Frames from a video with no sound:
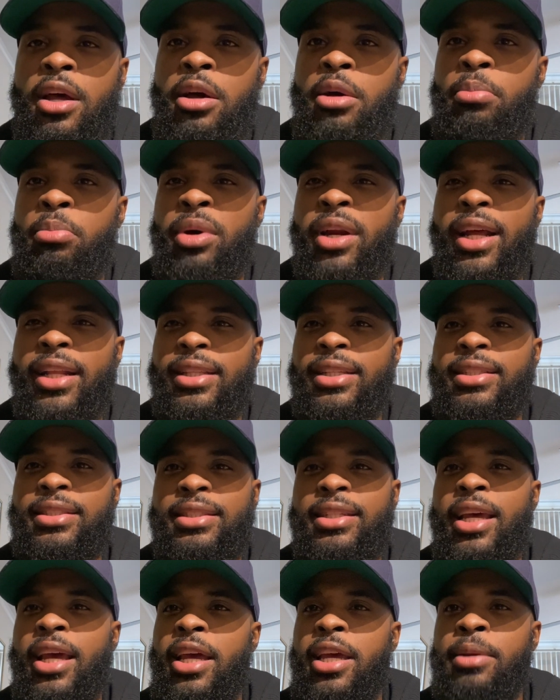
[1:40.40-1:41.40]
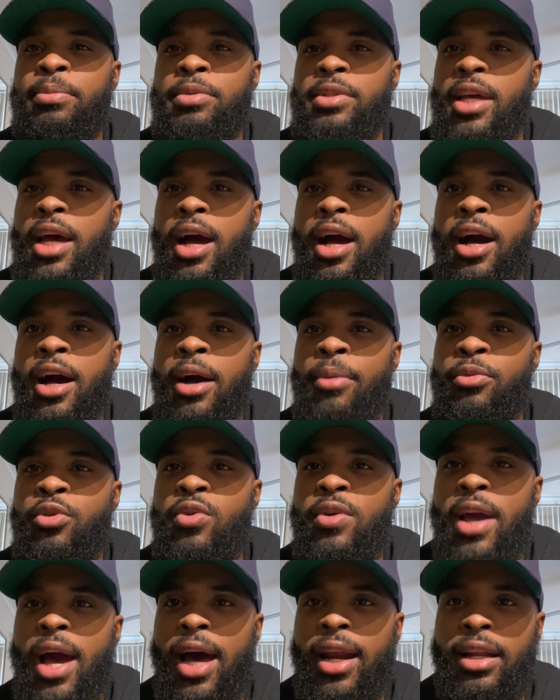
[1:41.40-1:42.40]
But at the same time, you
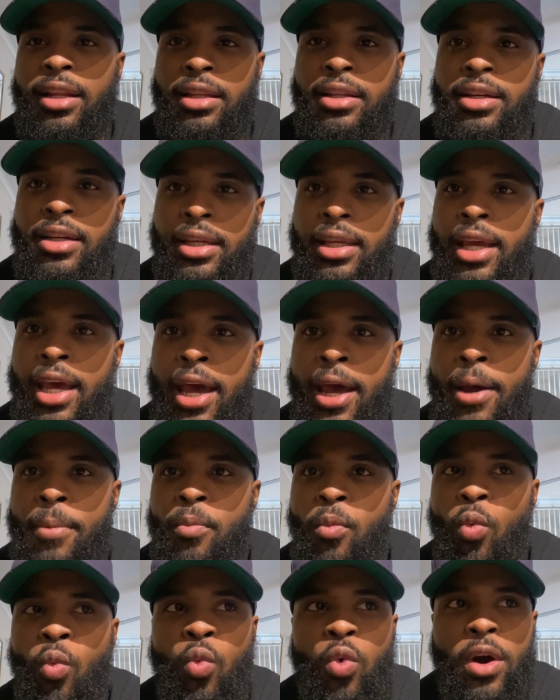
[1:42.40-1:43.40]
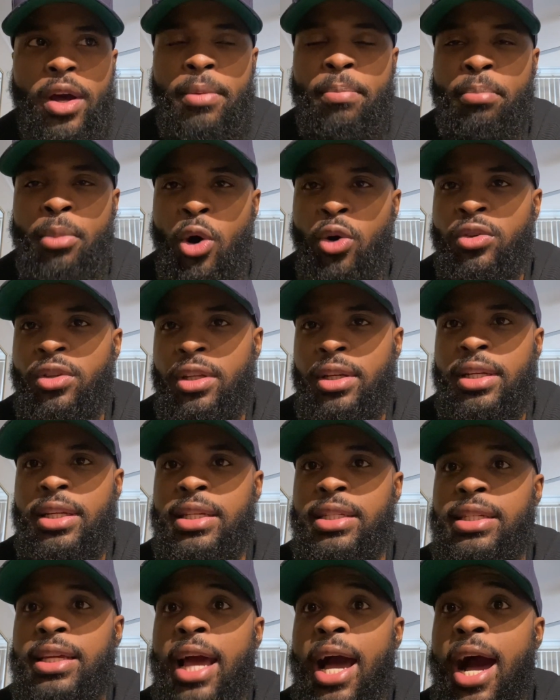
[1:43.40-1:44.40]
got to look at what both of
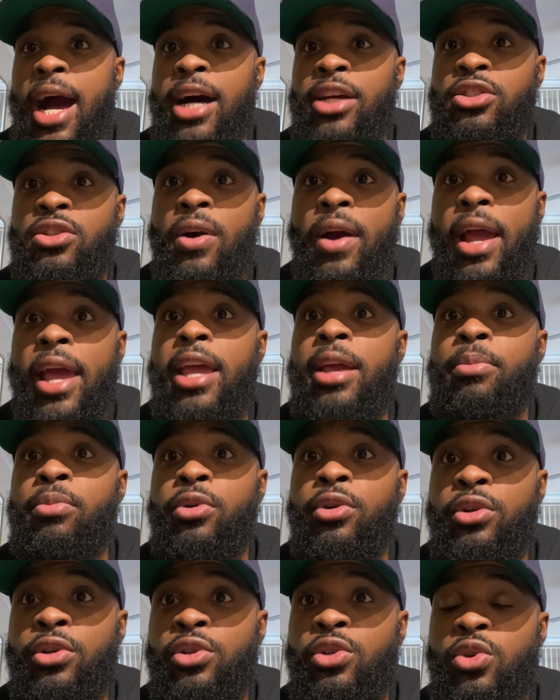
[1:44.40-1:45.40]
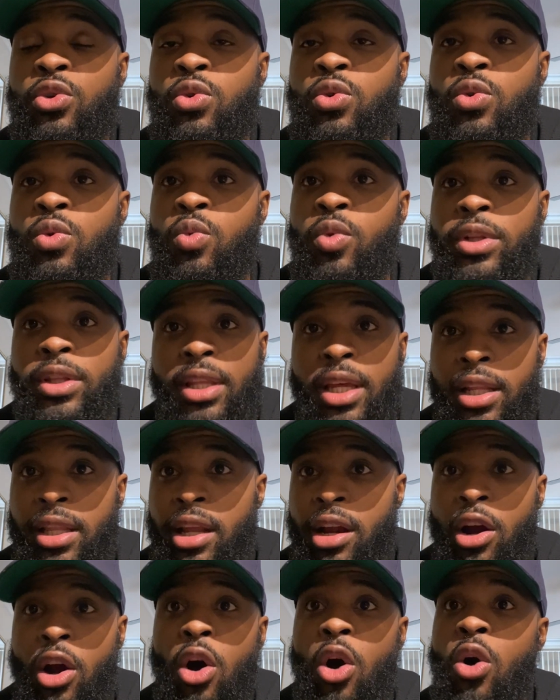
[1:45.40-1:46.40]
these guys are able to do within
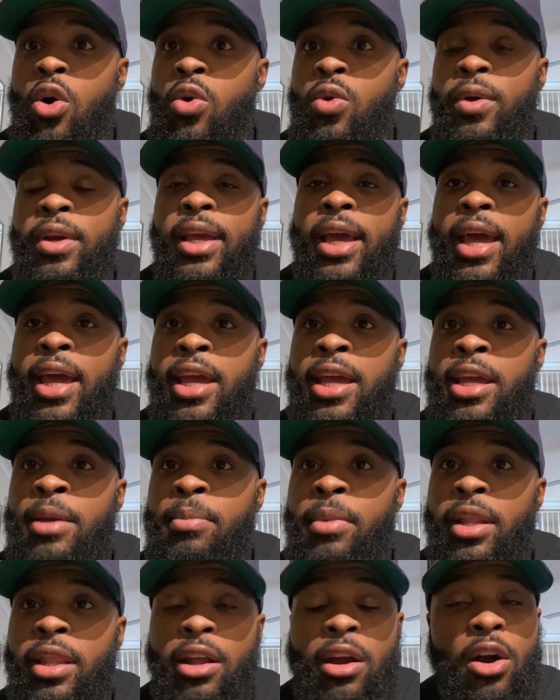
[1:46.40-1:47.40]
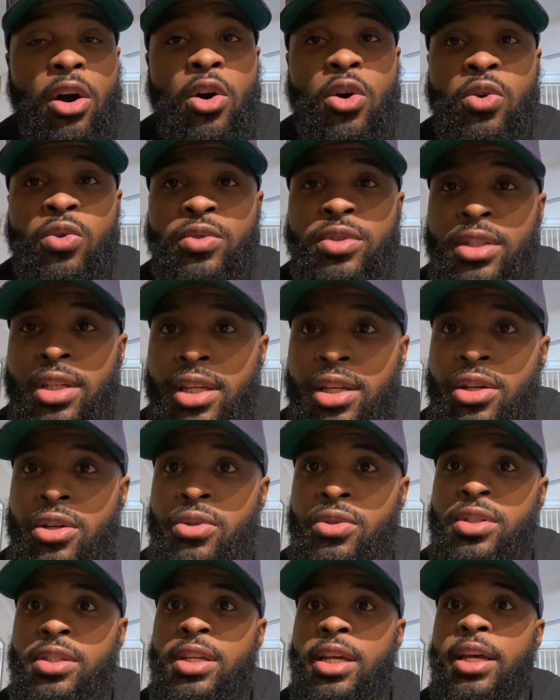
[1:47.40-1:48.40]
their own game and their own skill
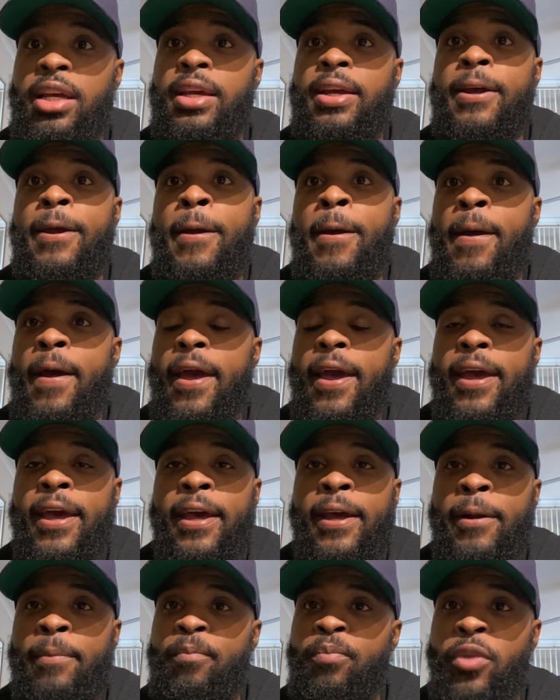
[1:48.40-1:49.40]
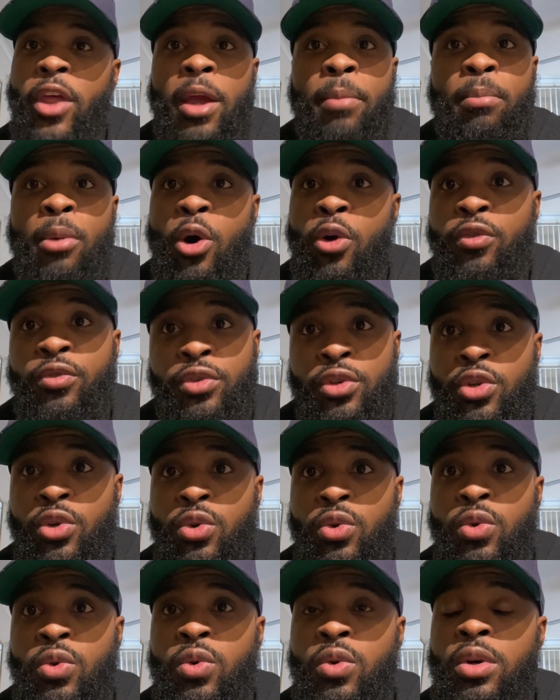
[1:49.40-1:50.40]
set. And they both
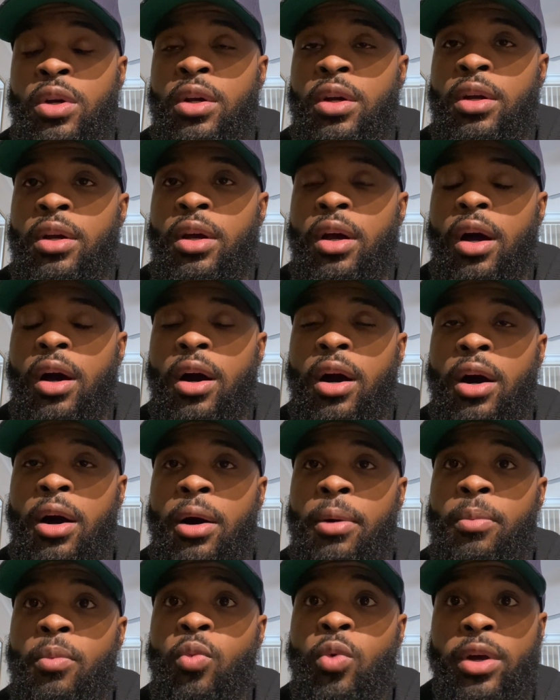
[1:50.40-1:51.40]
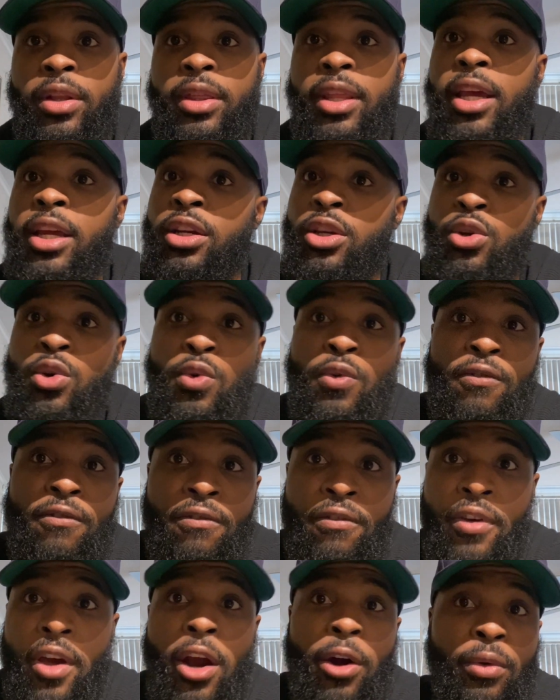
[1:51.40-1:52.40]
do what they do
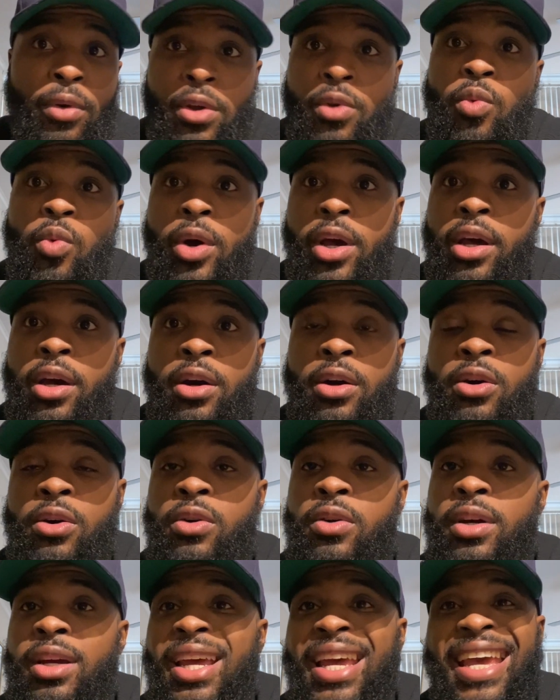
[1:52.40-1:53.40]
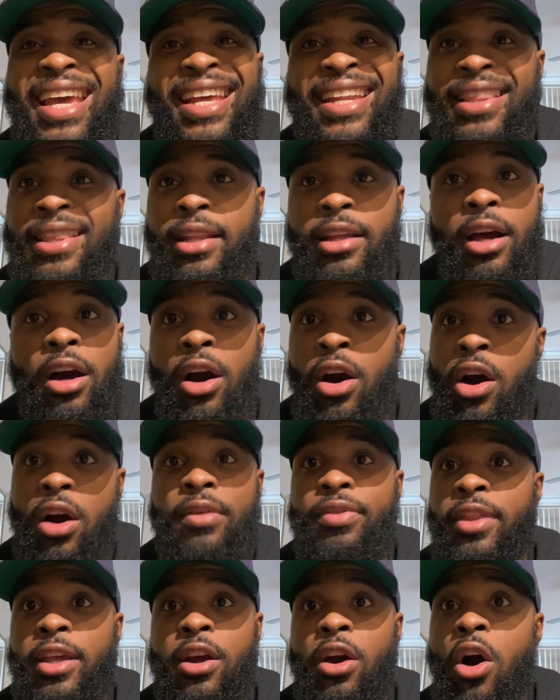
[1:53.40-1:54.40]
very well, and
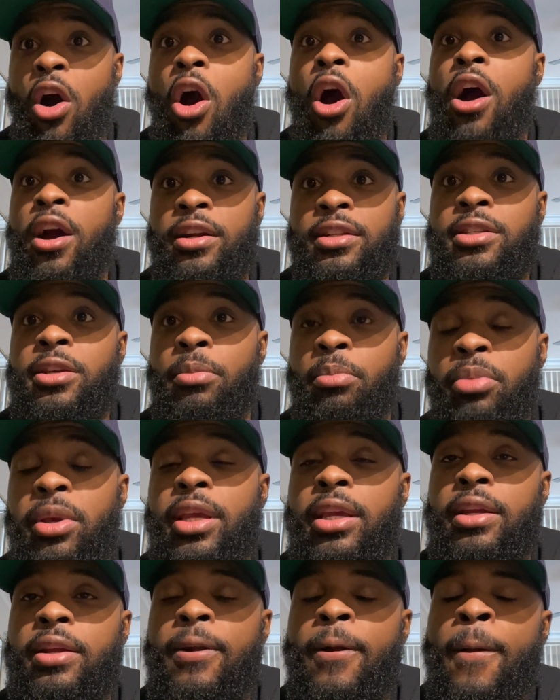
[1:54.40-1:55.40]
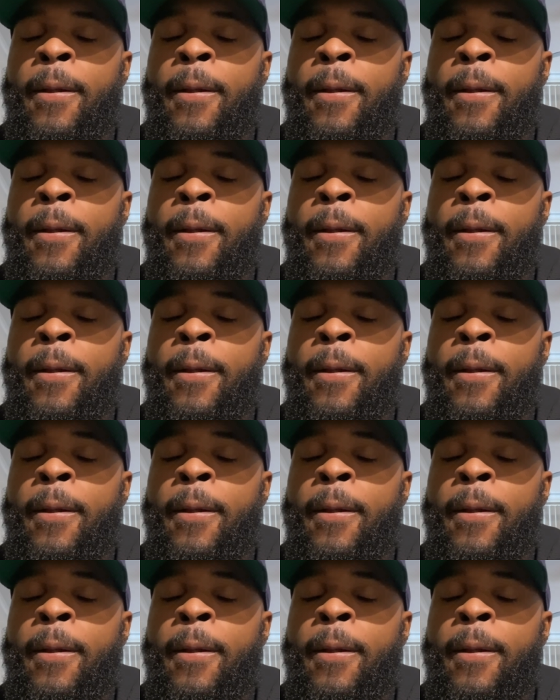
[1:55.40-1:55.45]
they're hard to beat.